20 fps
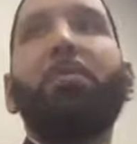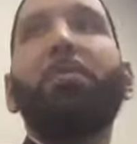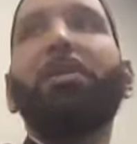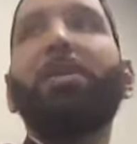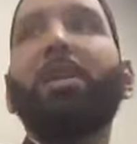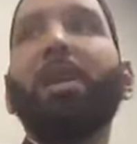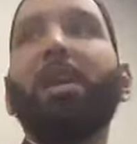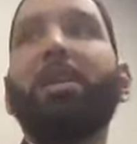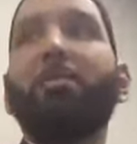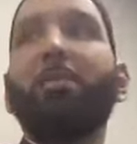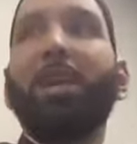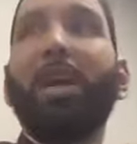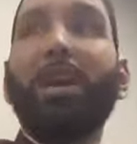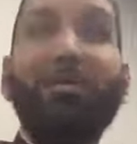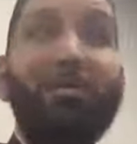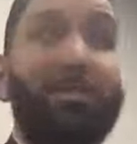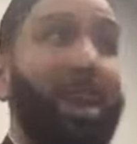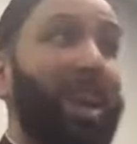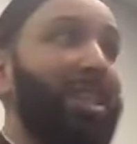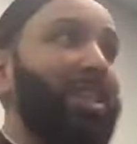up and take me.
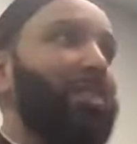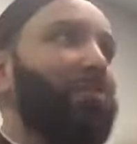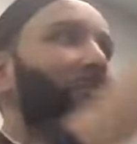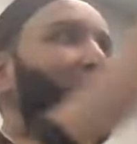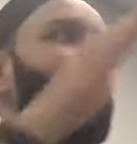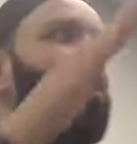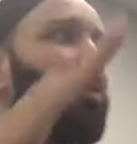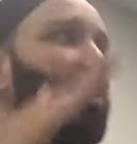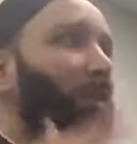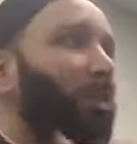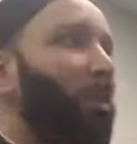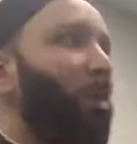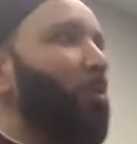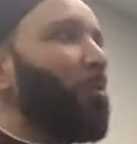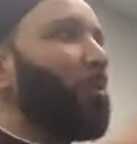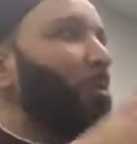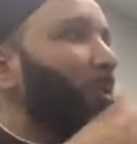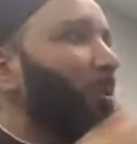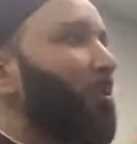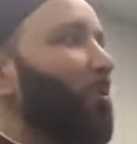Advance forward,
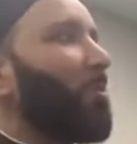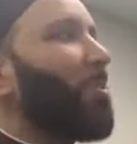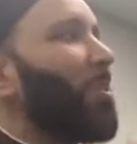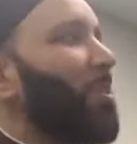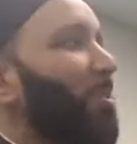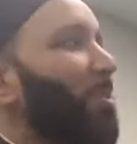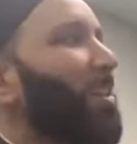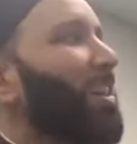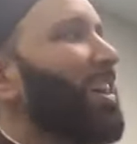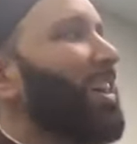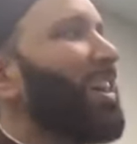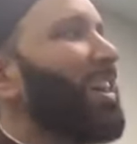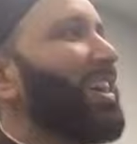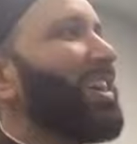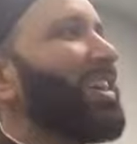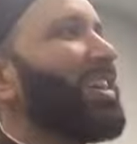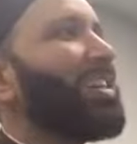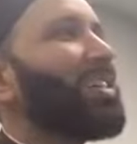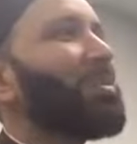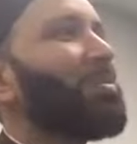go, go, go.
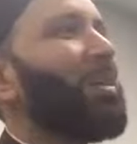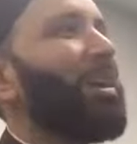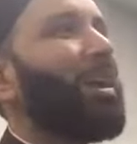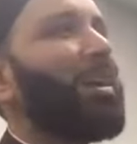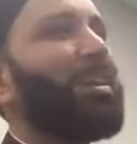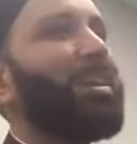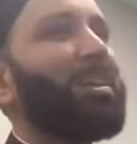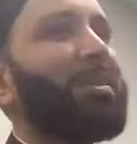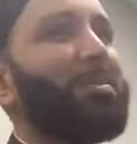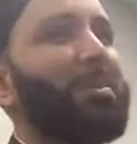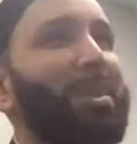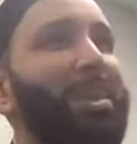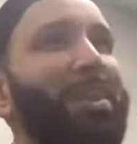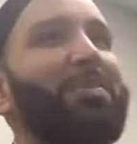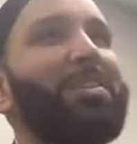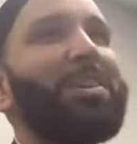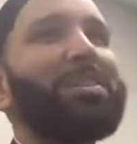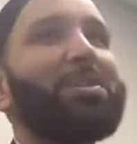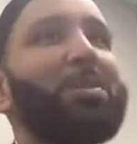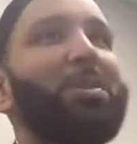SubhanAllah, the
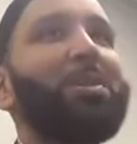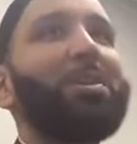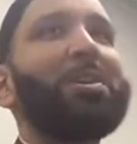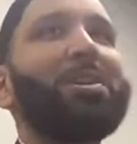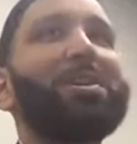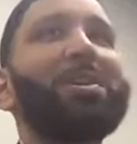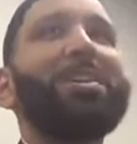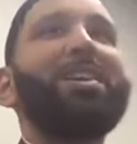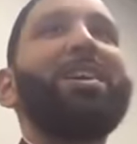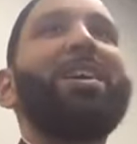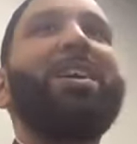believing soul is